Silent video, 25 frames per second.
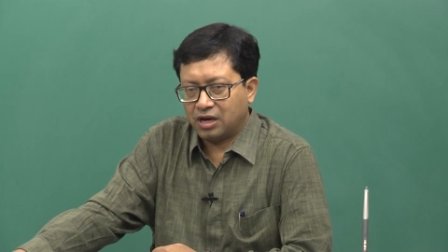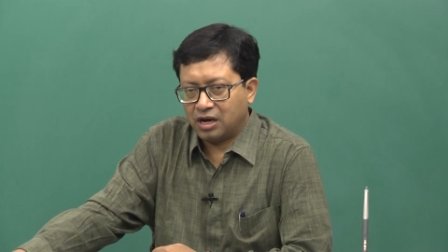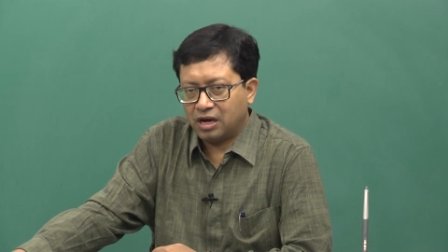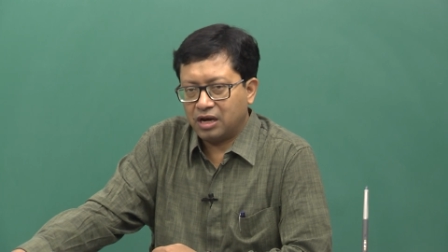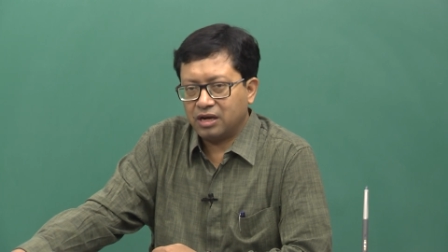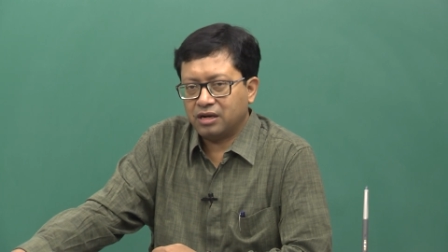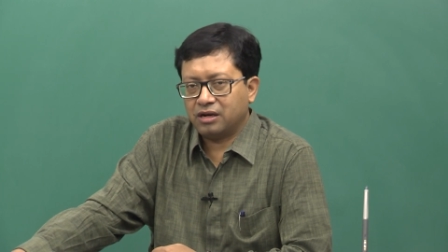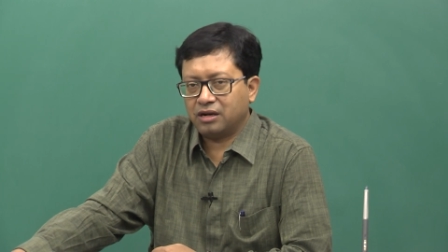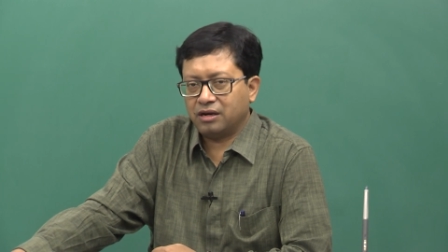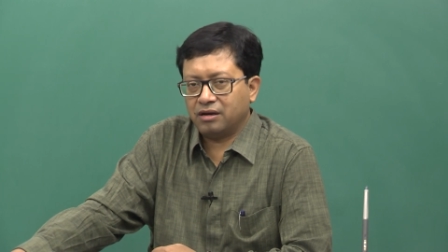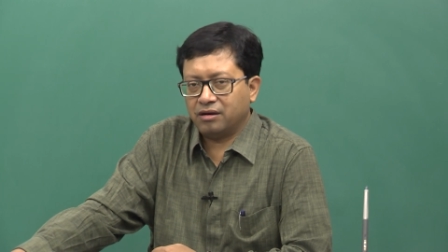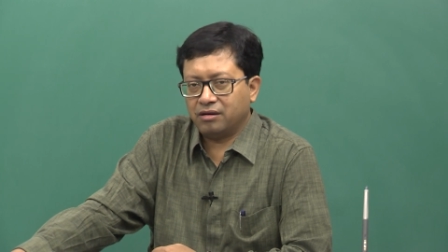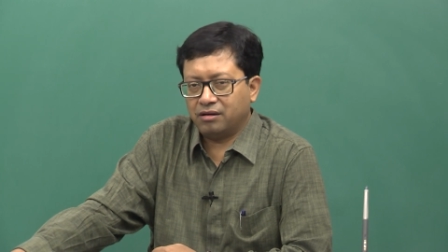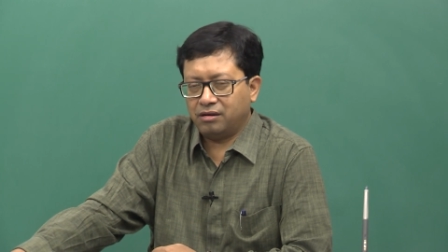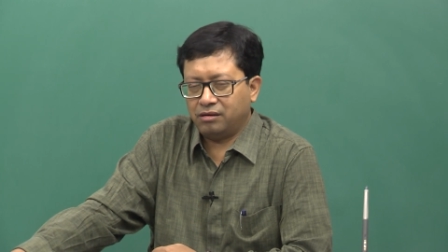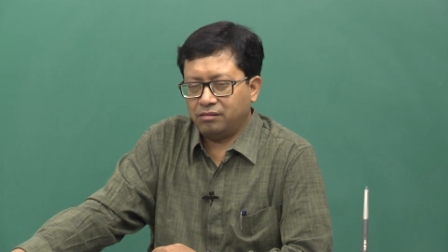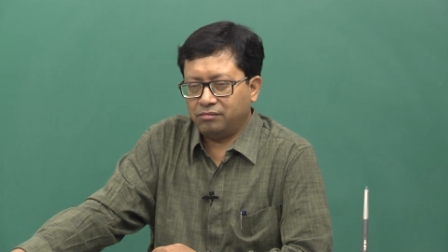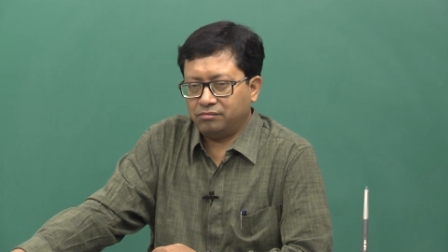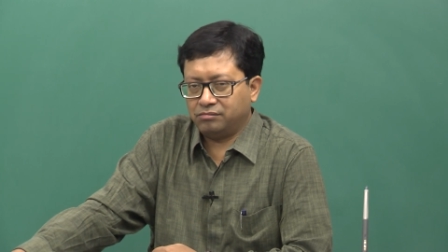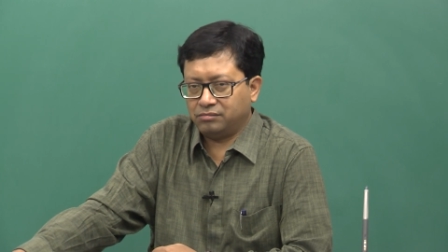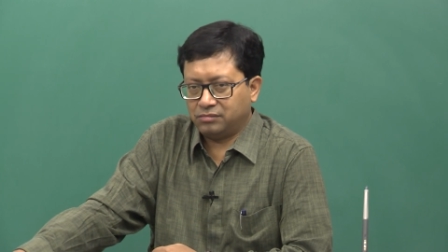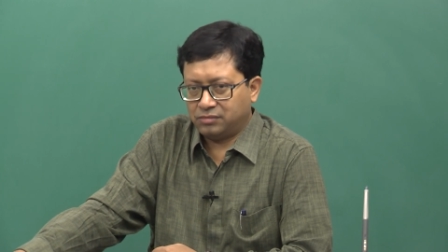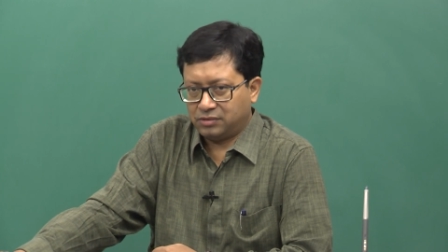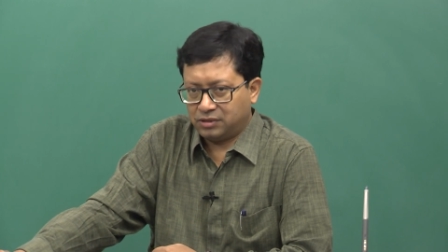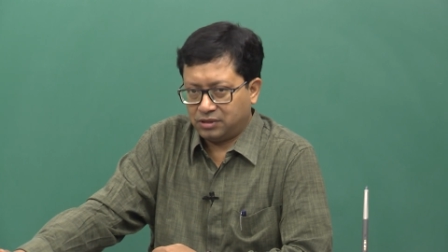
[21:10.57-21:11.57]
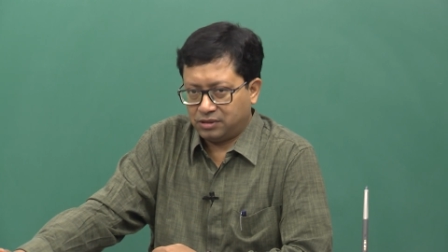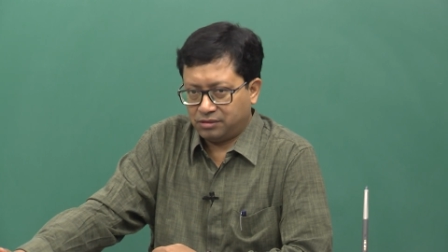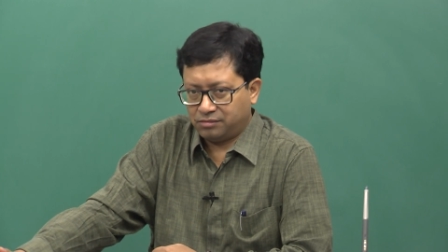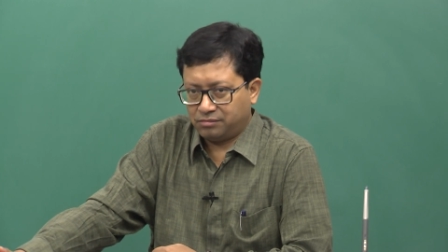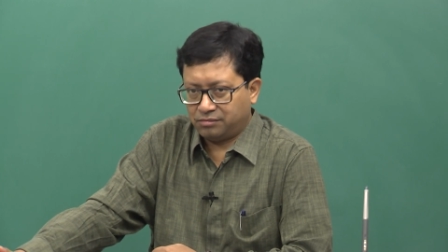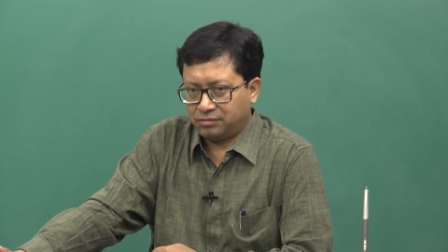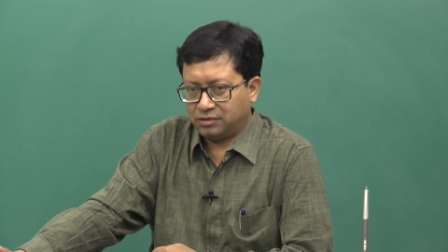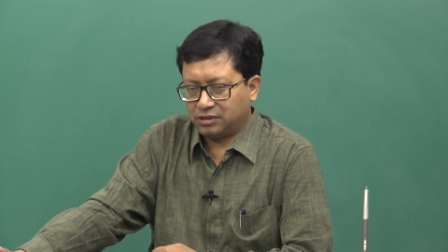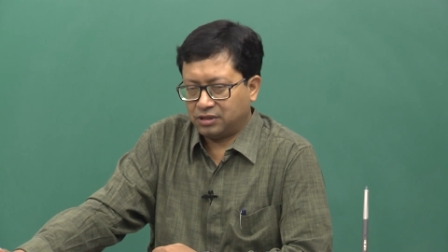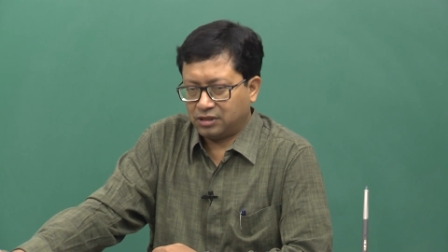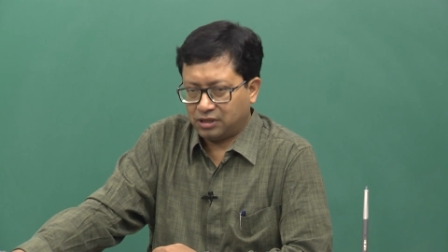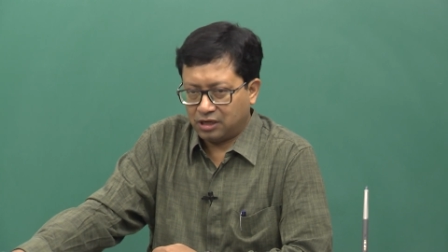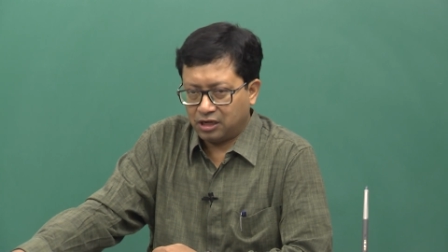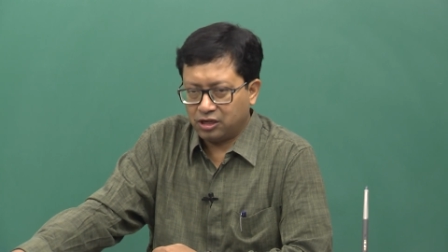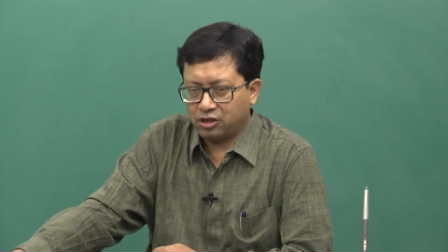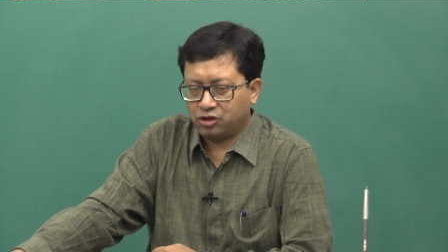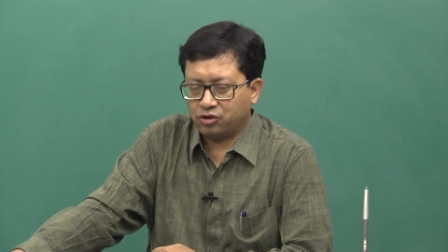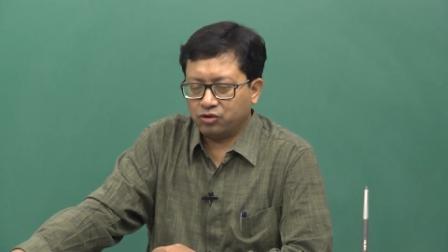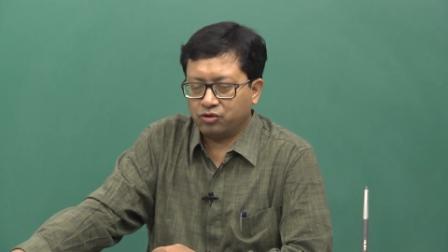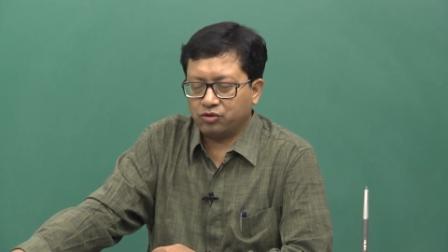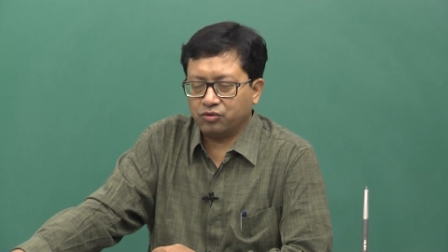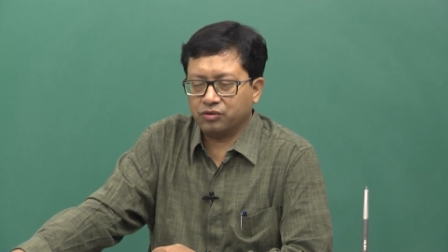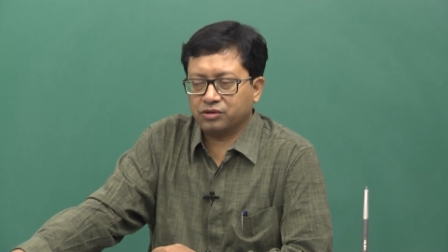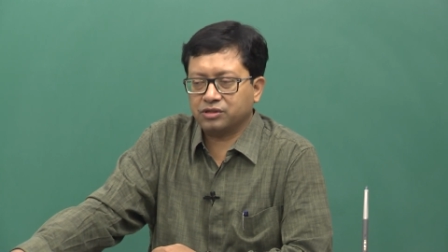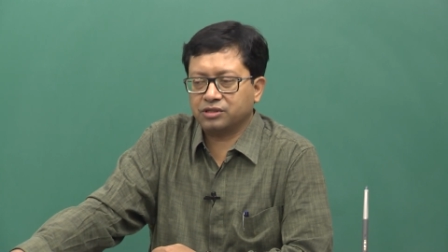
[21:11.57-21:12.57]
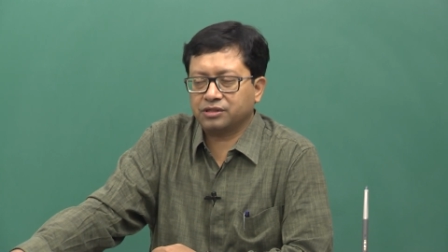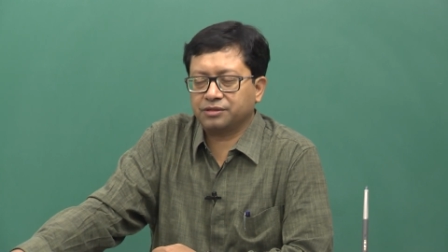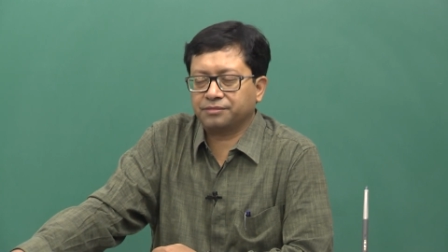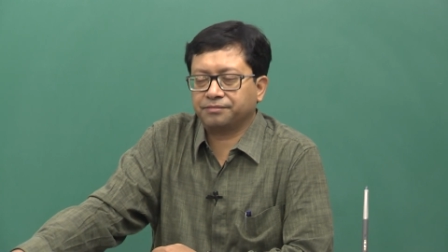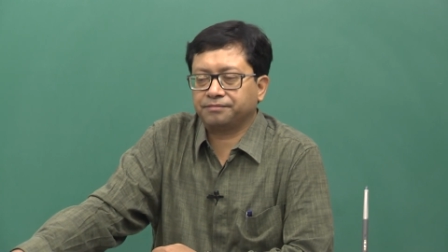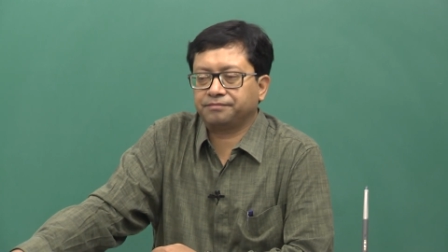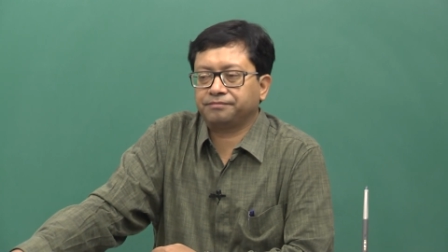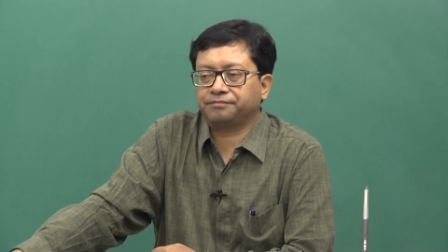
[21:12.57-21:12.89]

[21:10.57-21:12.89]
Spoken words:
are continuous.